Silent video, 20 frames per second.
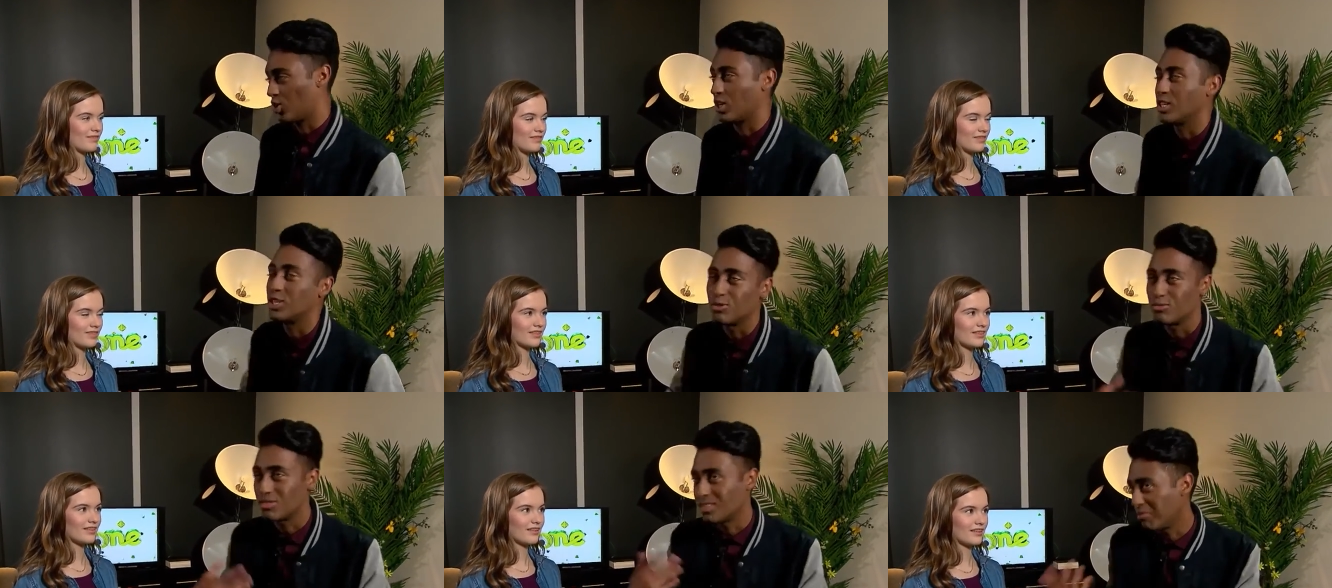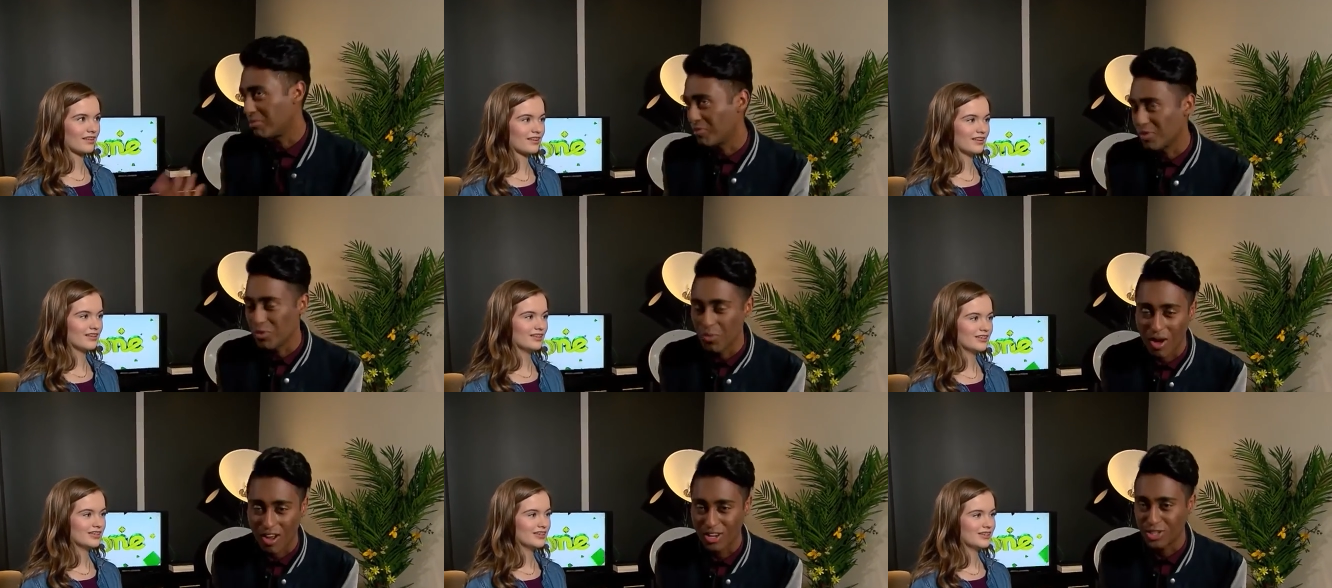Speaker 1: You can use it if
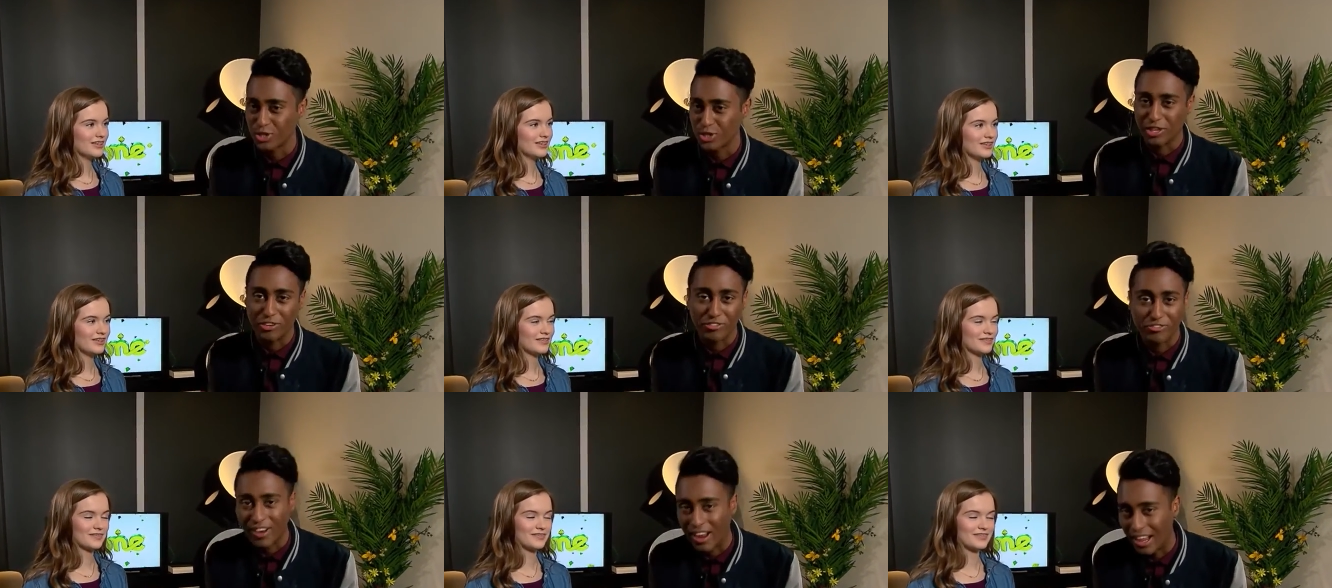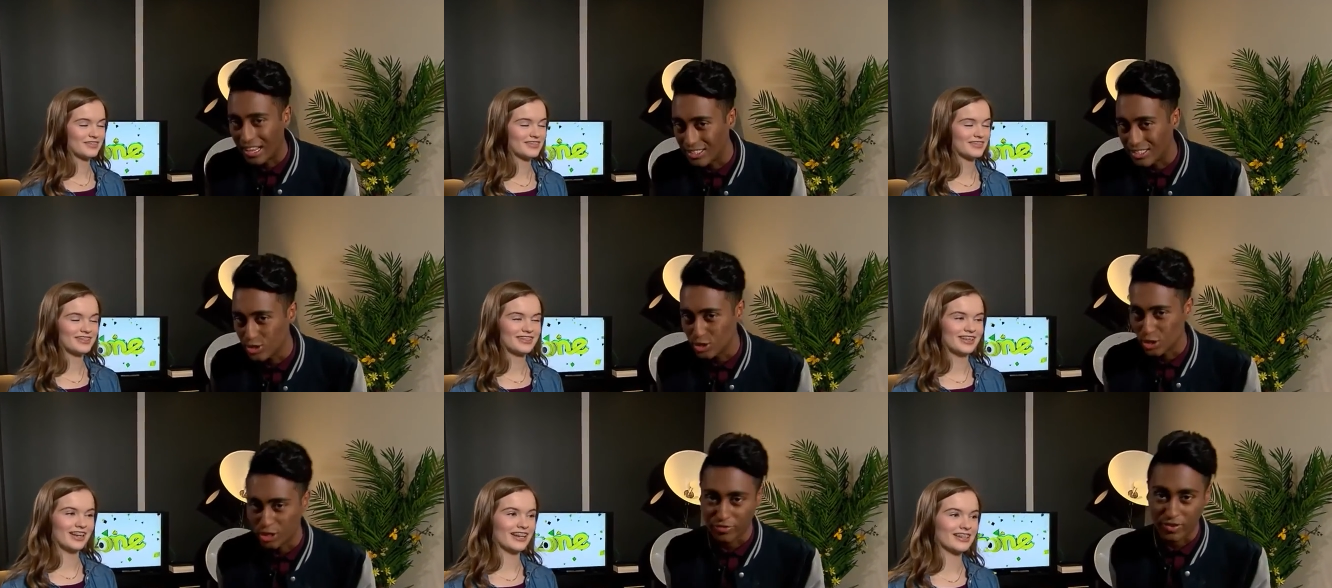you want, show your
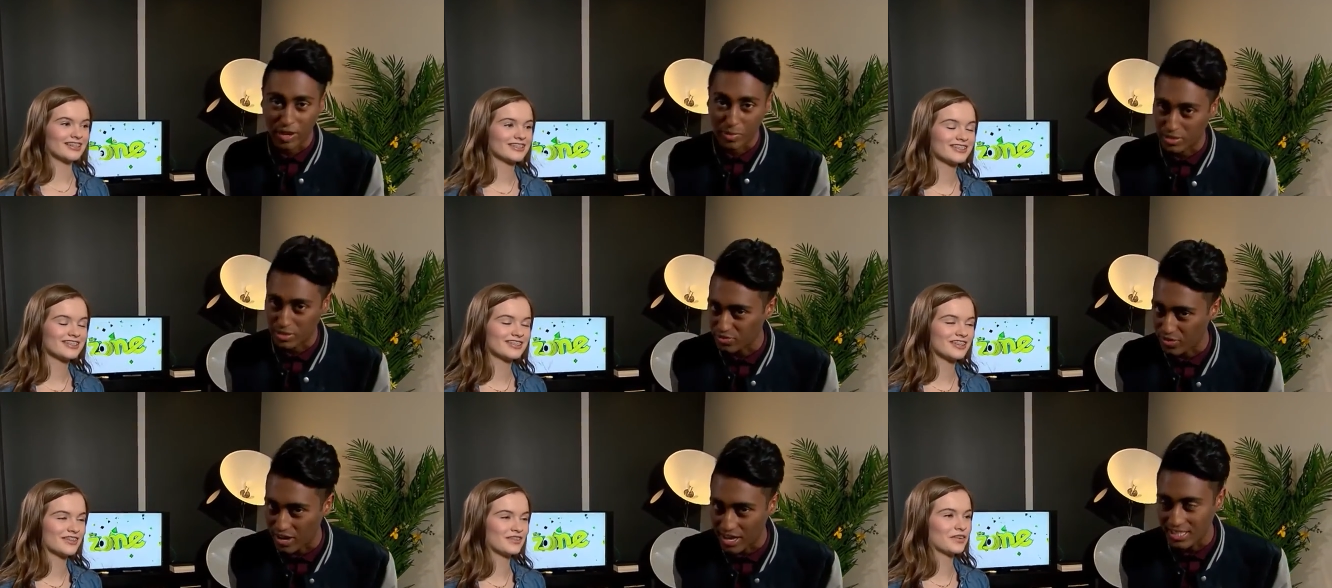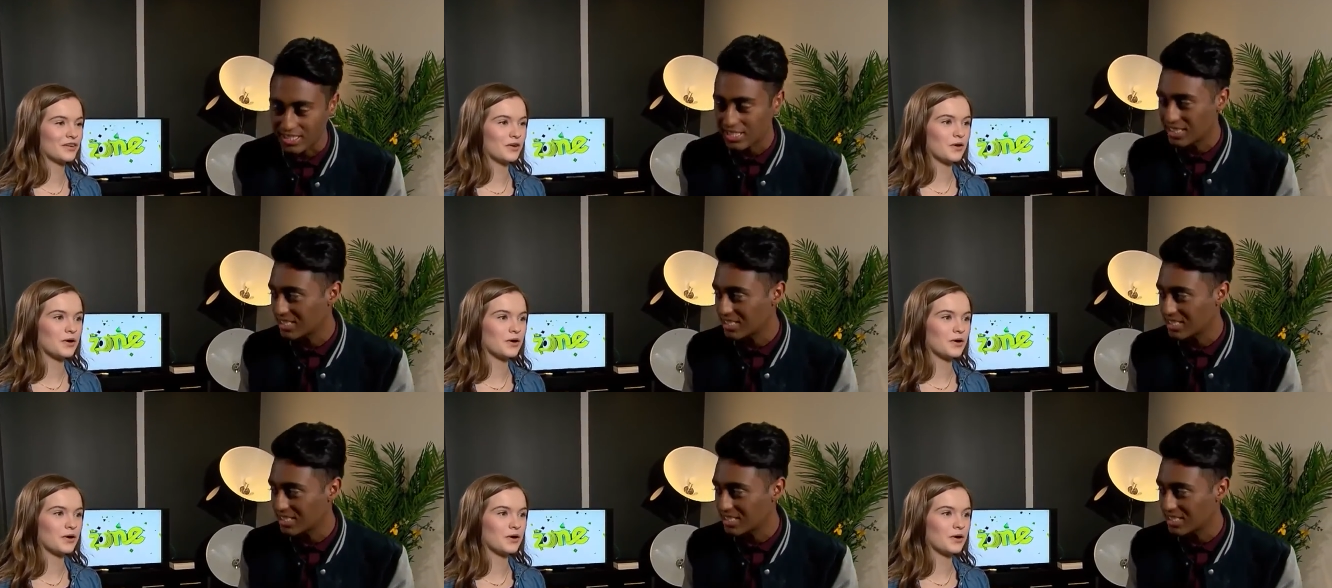friends, show yes, your famous friends. Yes, of